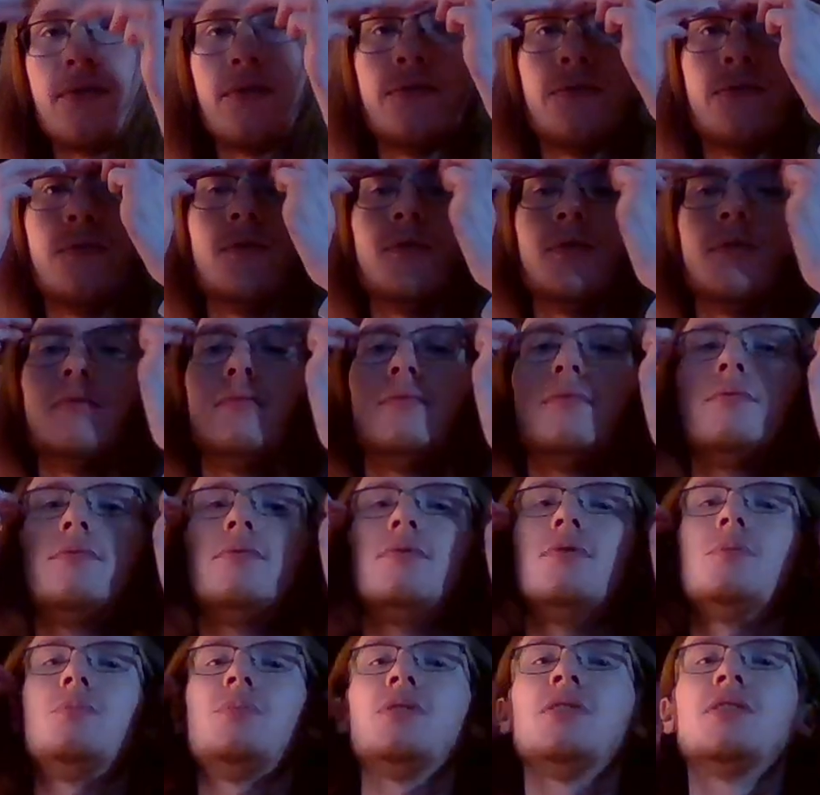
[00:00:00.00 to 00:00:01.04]
the form of
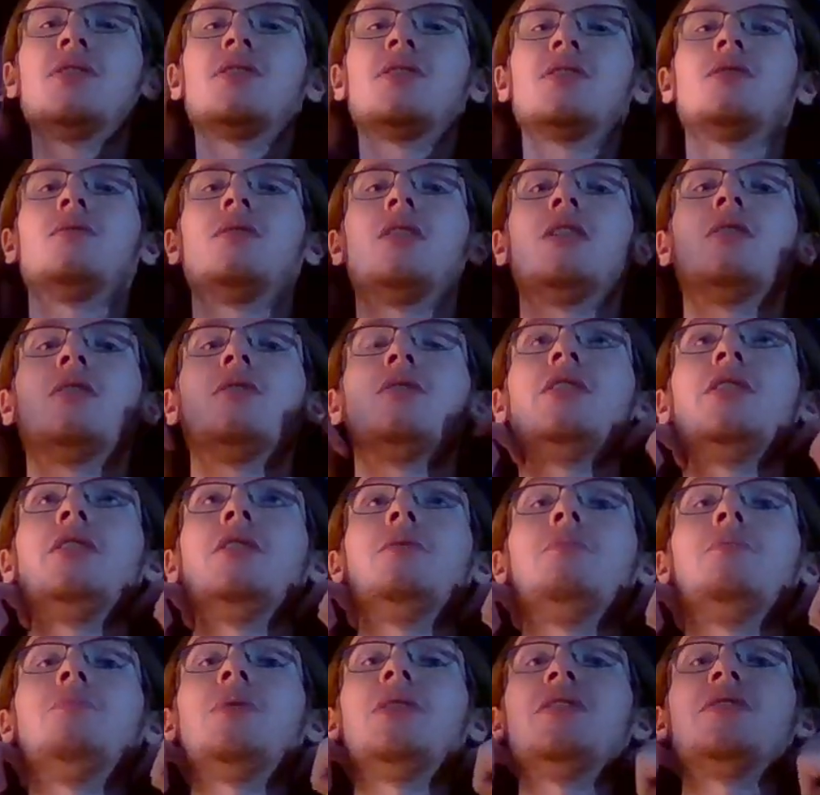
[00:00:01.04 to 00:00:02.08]
an
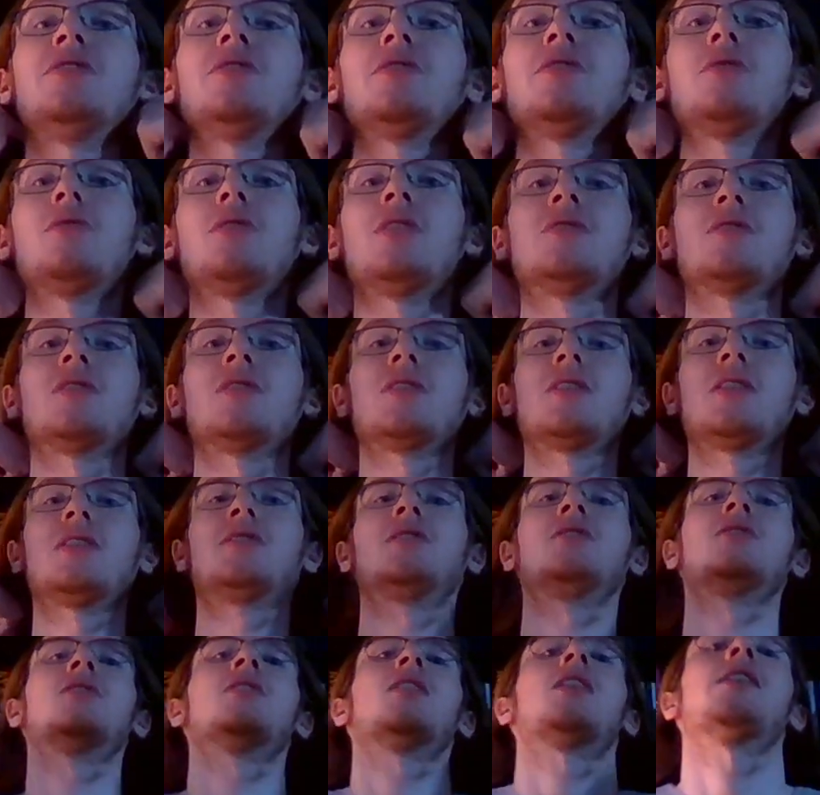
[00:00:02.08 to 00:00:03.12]
epistolary. Basically, it's
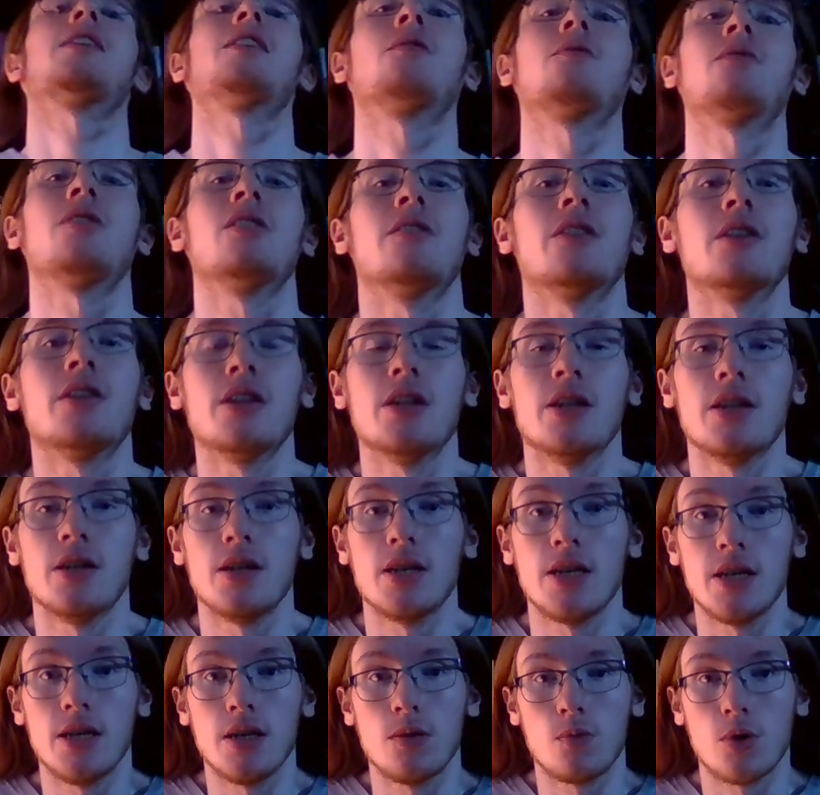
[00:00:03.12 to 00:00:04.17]
a diary that
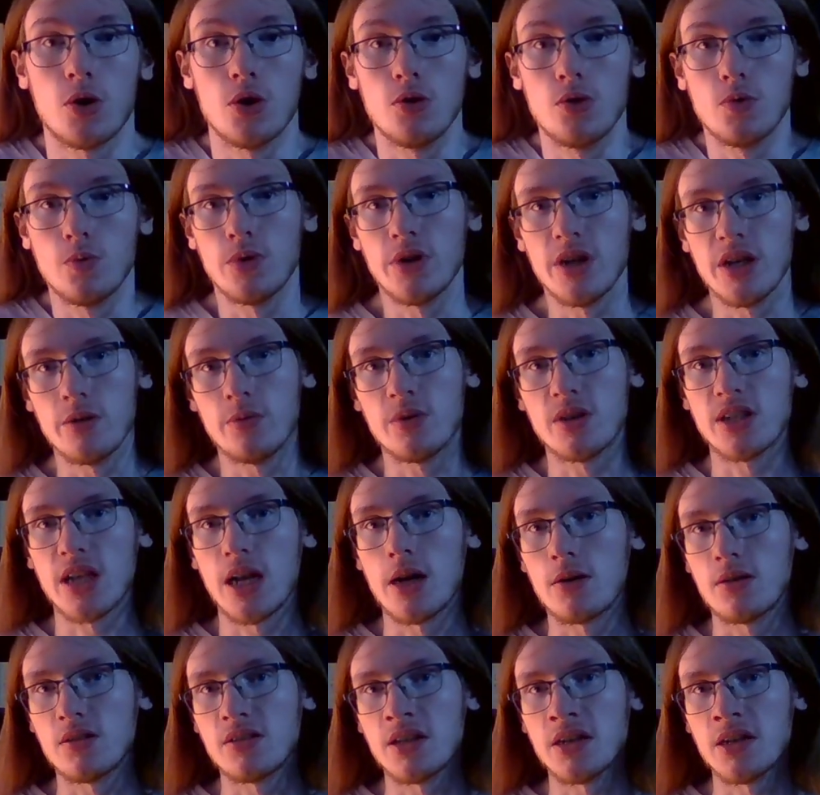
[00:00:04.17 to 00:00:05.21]
he wrote when he was
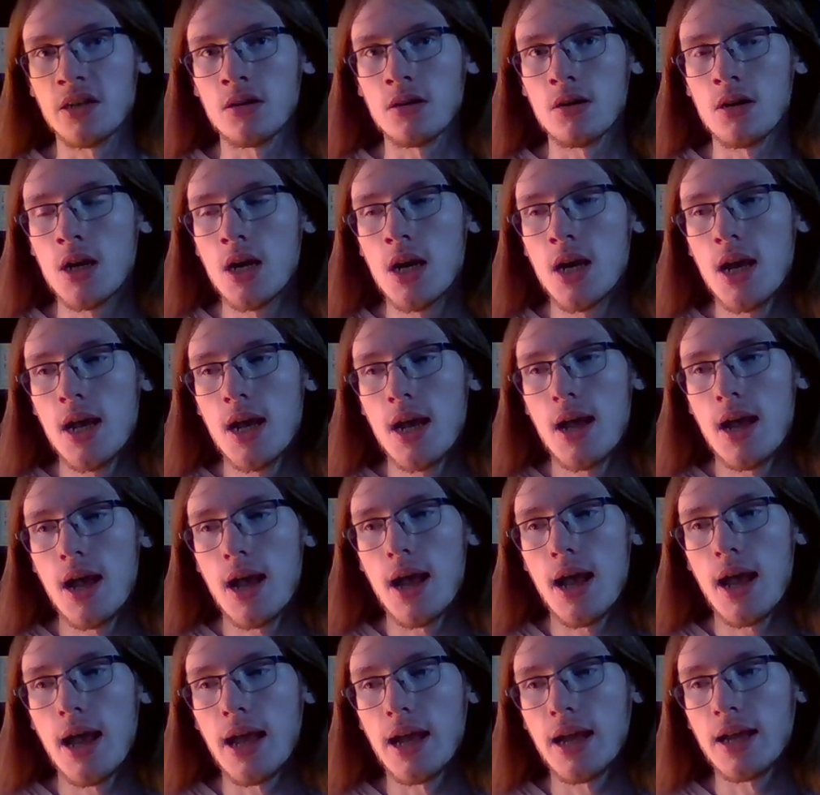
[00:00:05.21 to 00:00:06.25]
out there,
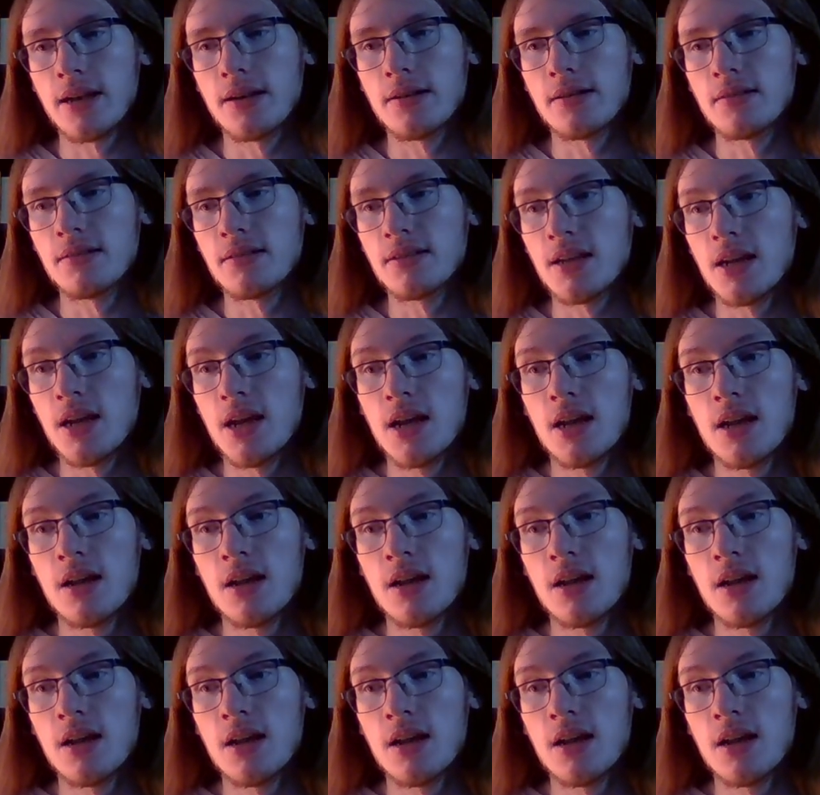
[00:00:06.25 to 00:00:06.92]
and